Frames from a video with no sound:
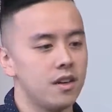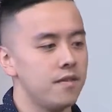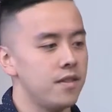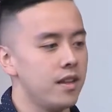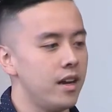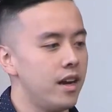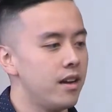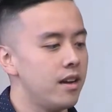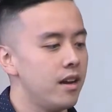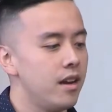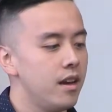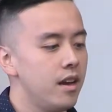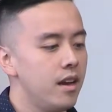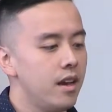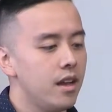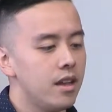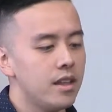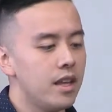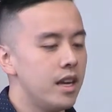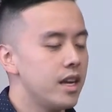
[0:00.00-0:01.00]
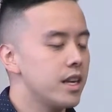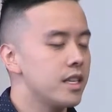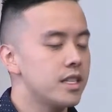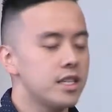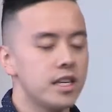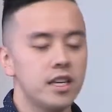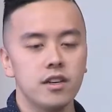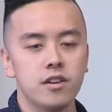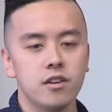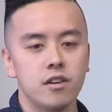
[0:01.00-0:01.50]
off that. Then I
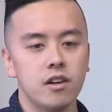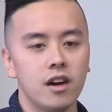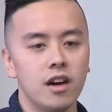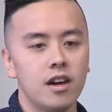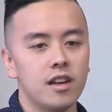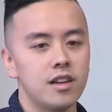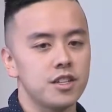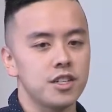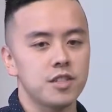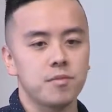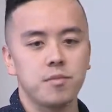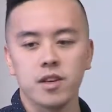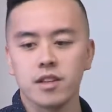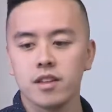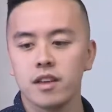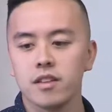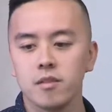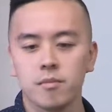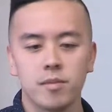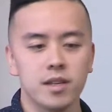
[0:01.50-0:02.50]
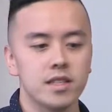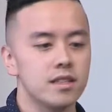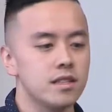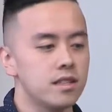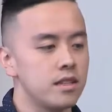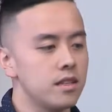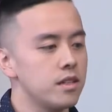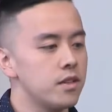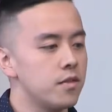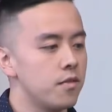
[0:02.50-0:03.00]
continued on and just built other
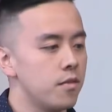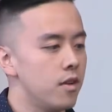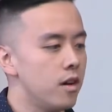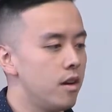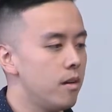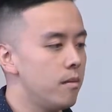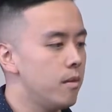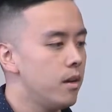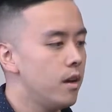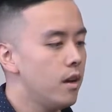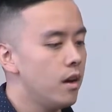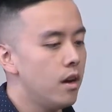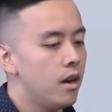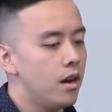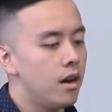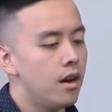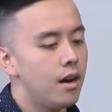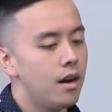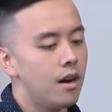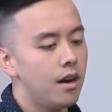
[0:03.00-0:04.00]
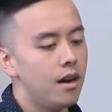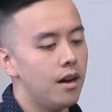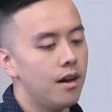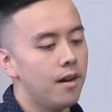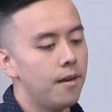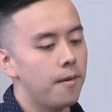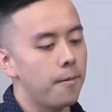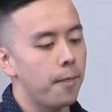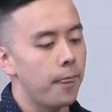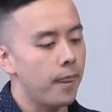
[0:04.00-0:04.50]
businesses, from
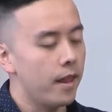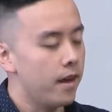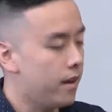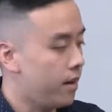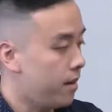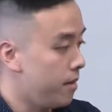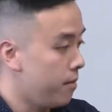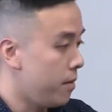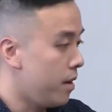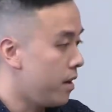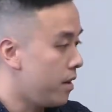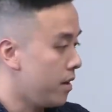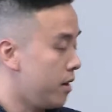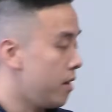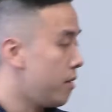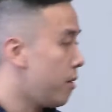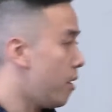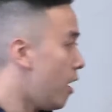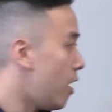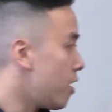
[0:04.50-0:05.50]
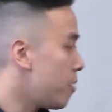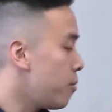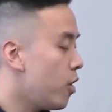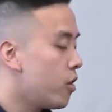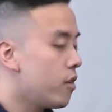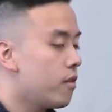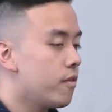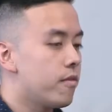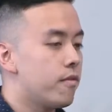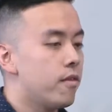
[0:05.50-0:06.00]
a
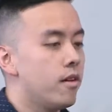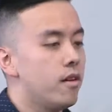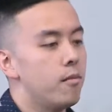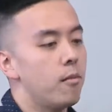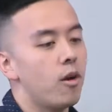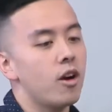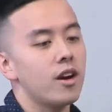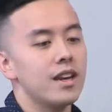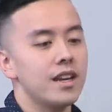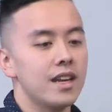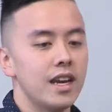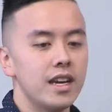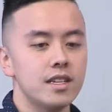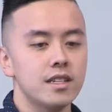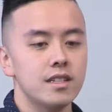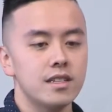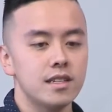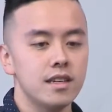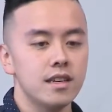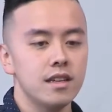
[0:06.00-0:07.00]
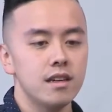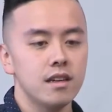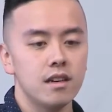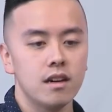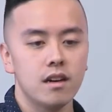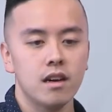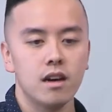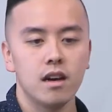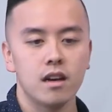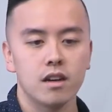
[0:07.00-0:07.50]
automotive marketing agency
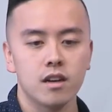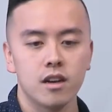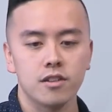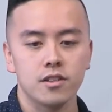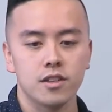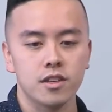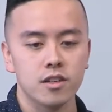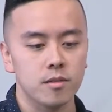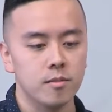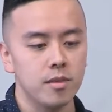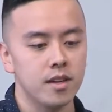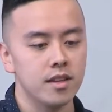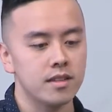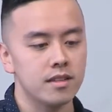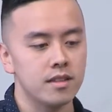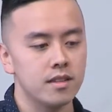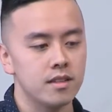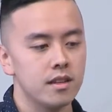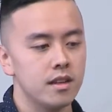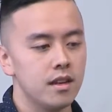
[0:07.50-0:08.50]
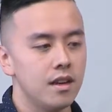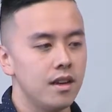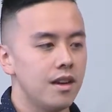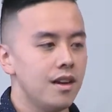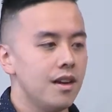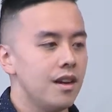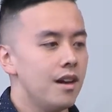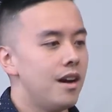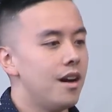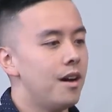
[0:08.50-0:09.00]
called DealerBus.
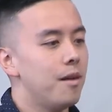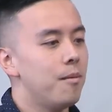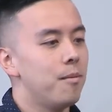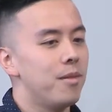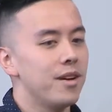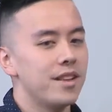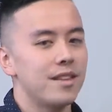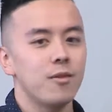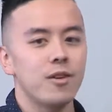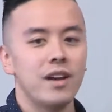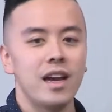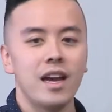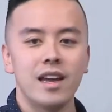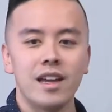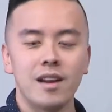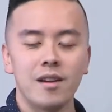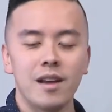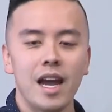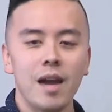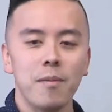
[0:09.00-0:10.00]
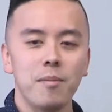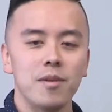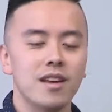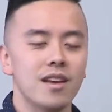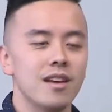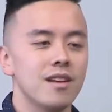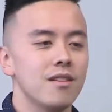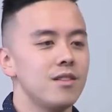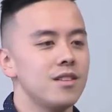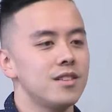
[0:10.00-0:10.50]
But what ended up
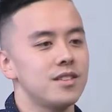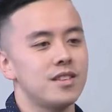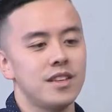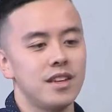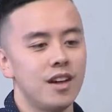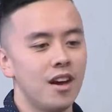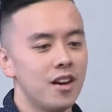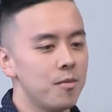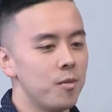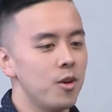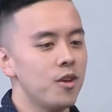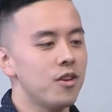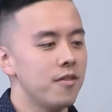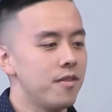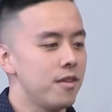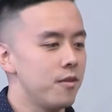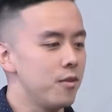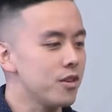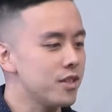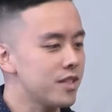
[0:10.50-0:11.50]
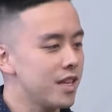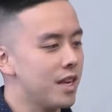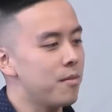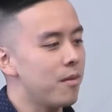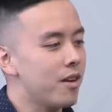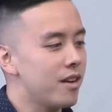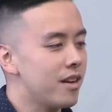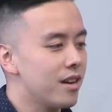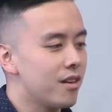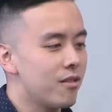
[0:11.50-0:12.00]
happening was the automotive and real estate
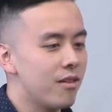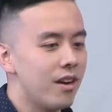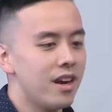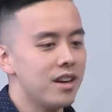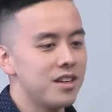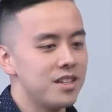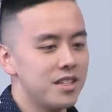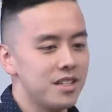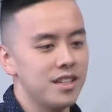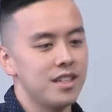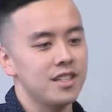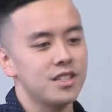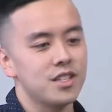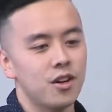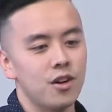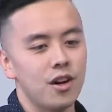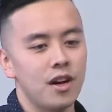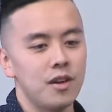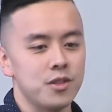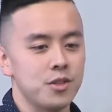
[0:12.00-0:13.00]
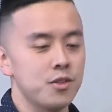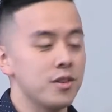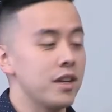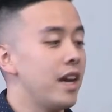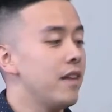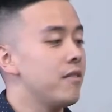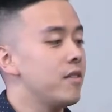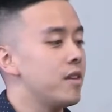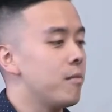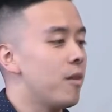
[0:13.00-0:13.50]
market crashed, and so I was doing
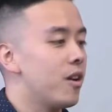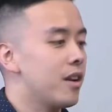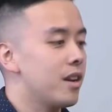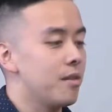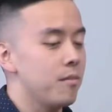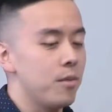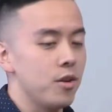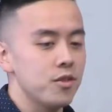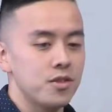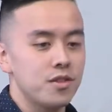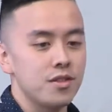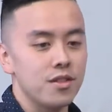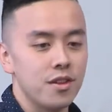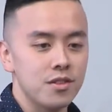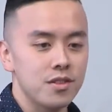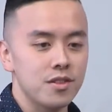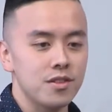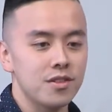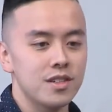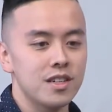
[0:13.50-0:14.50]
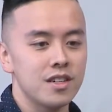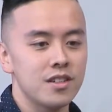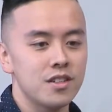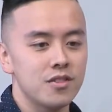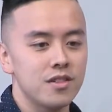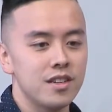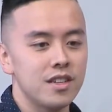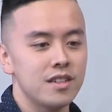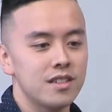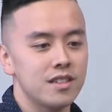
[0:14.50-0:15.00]
heavily marketing both those
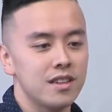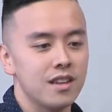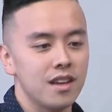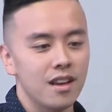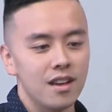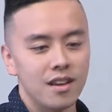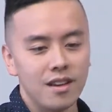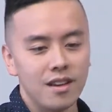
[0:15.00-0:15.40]
industries.